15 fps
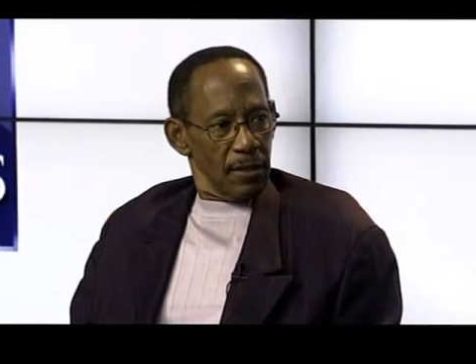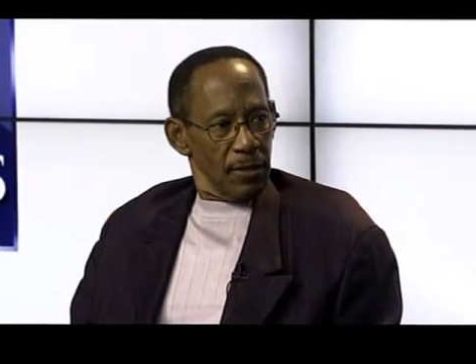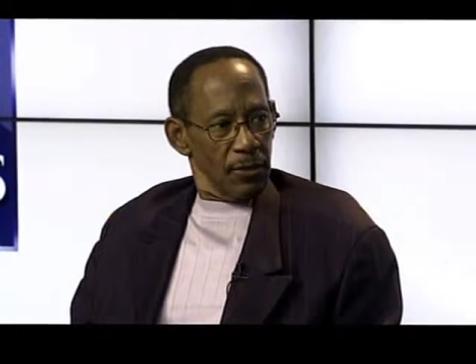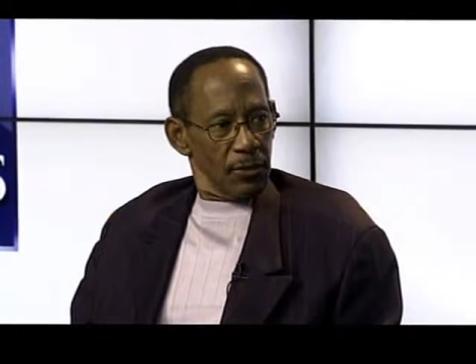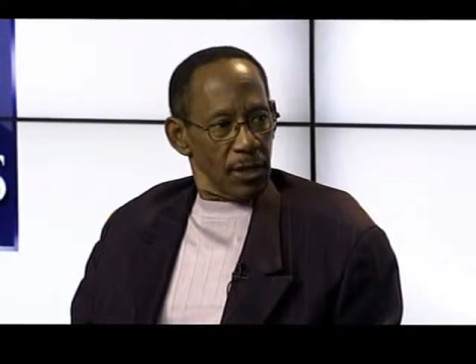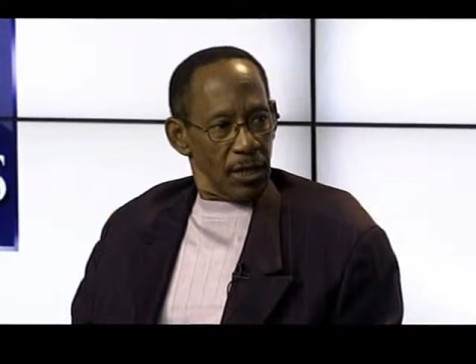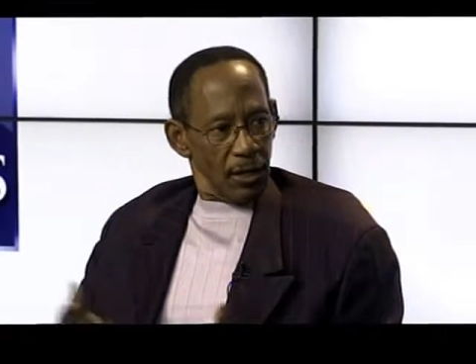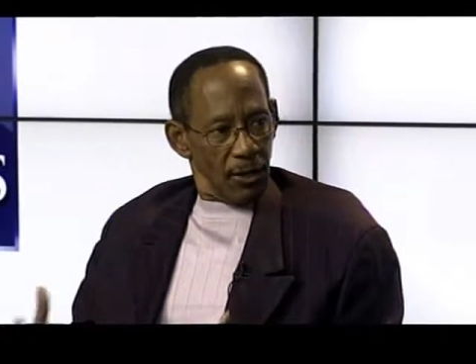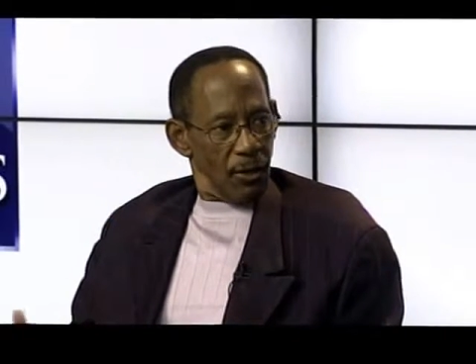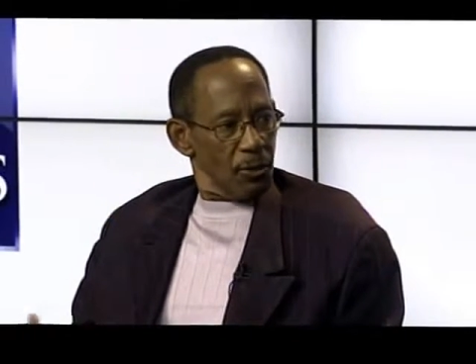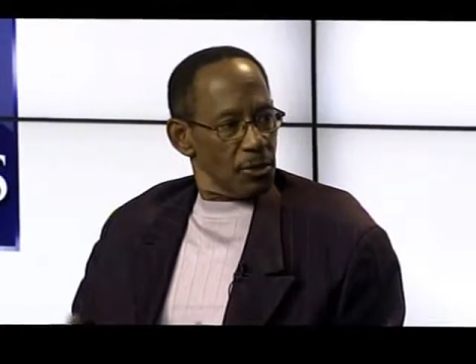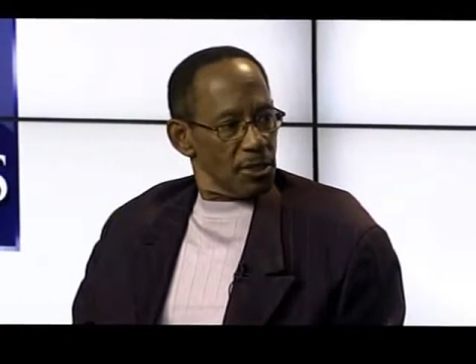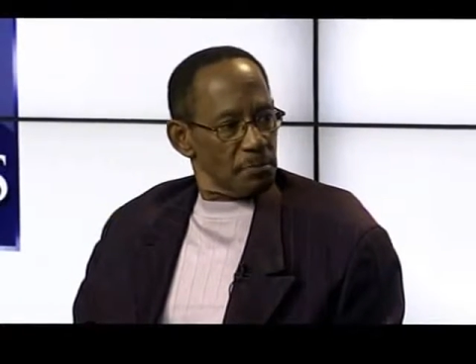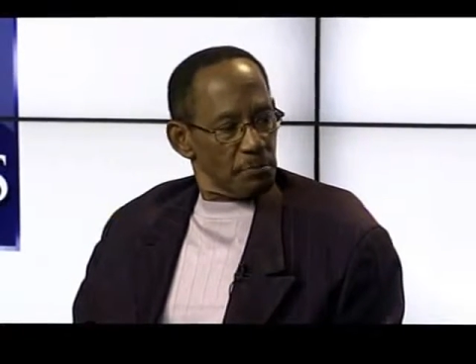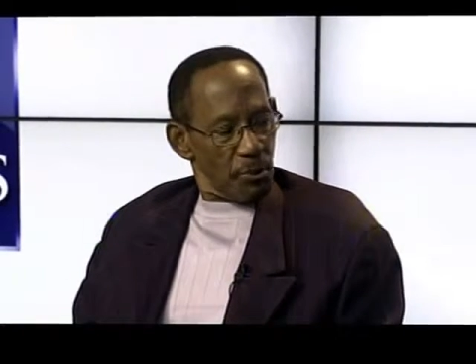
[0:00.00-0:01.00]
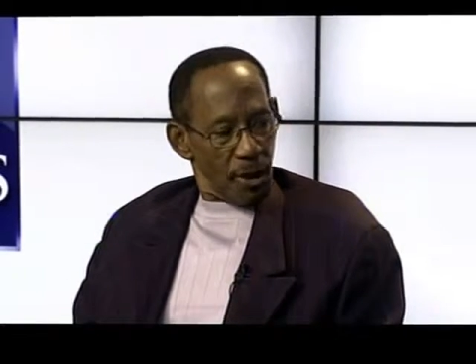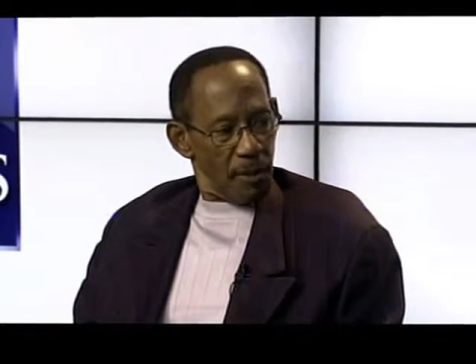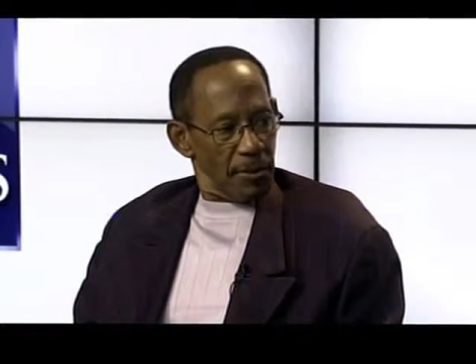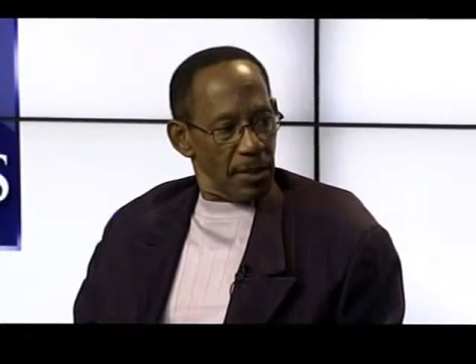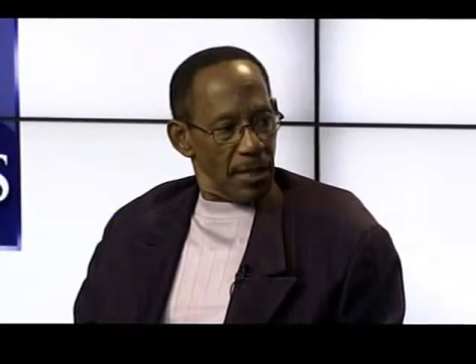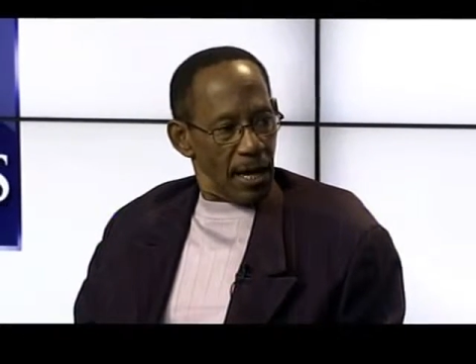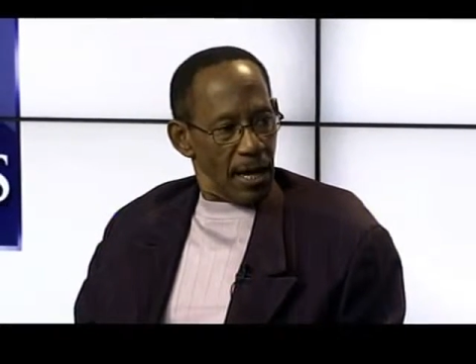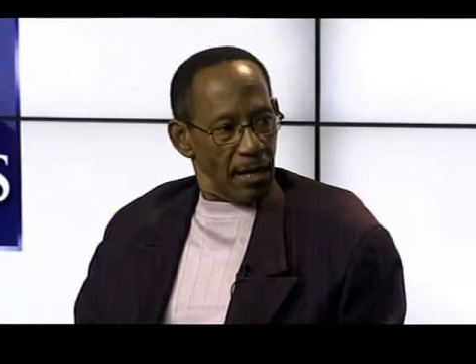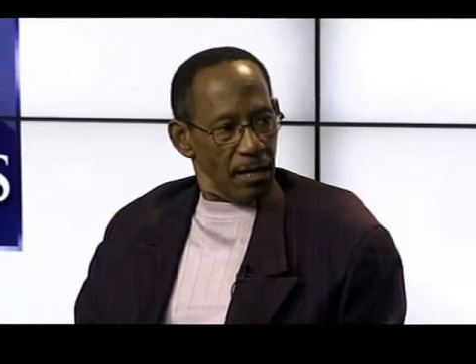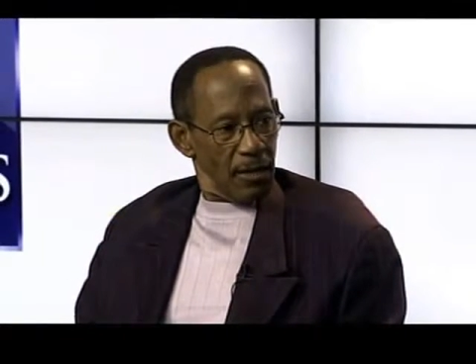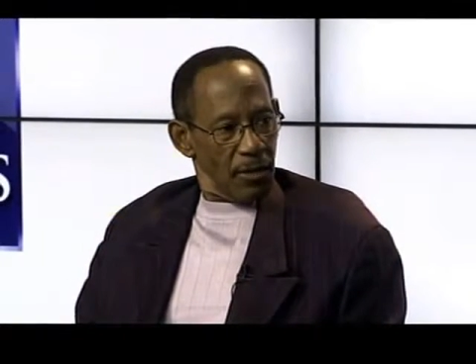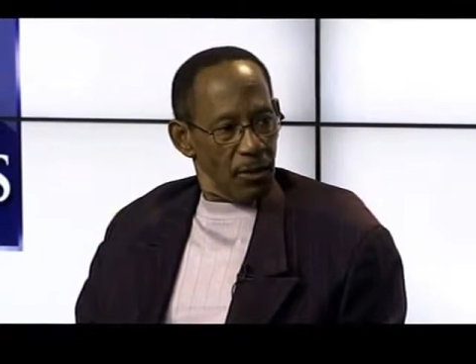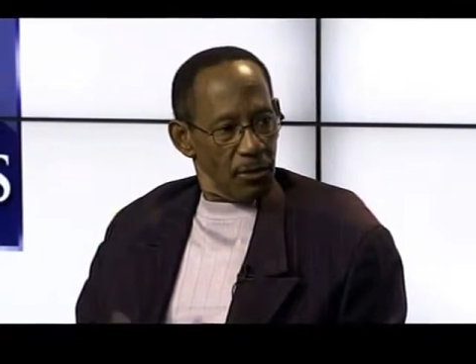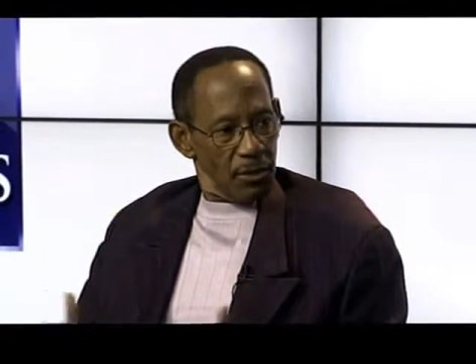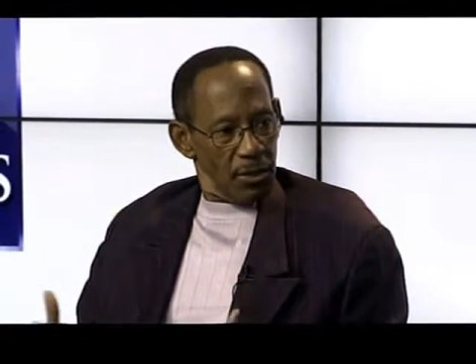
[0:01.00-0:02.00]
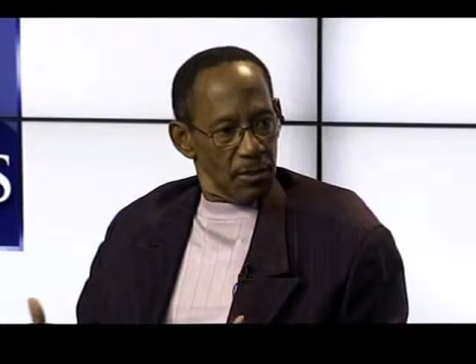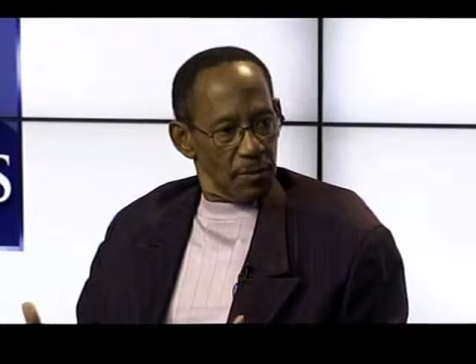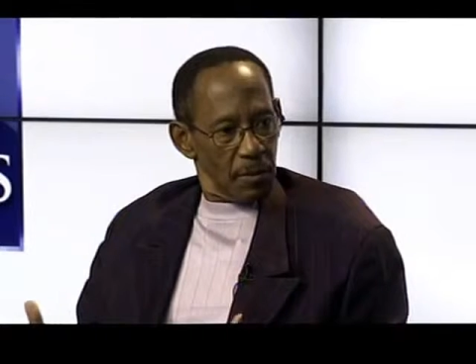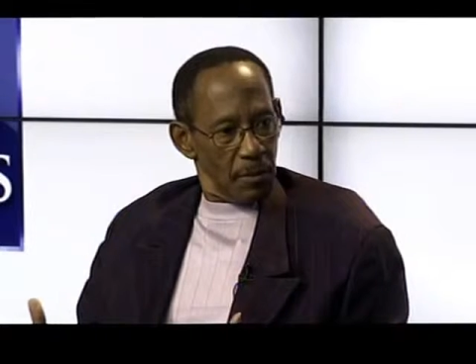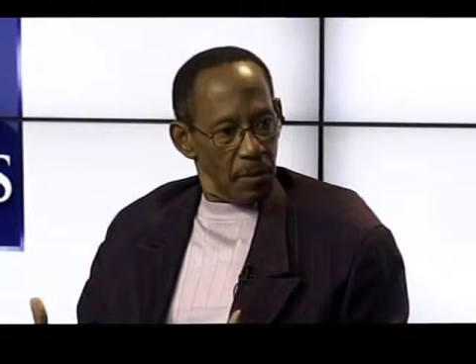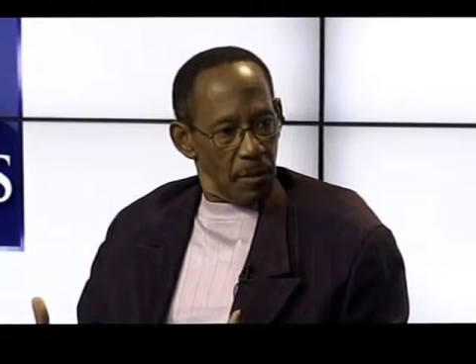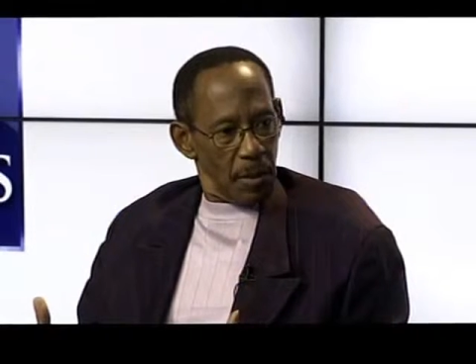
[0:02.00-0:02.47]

you got all this property out here all these